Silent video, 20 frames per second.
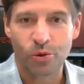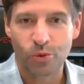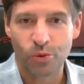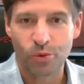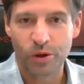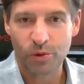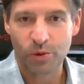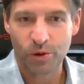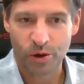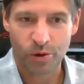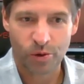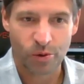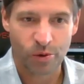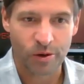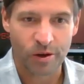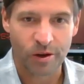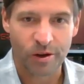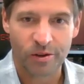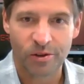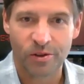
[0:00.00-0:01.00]

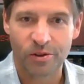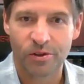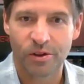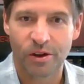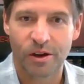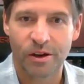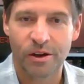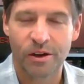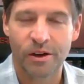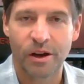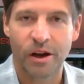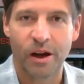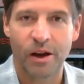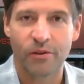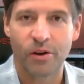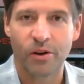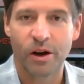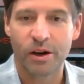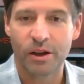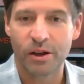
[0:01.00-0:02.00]
re-record, since I didn't
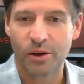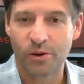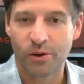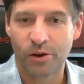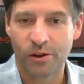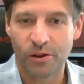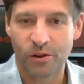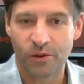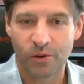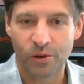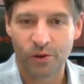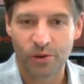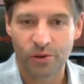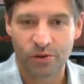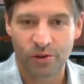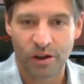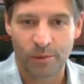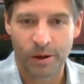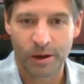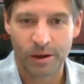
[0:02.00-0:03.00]
have audio on the first
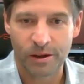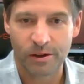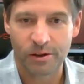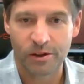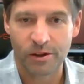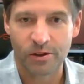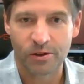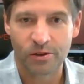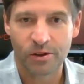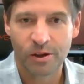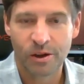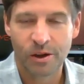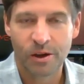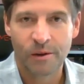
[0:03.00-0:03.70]
time I did this.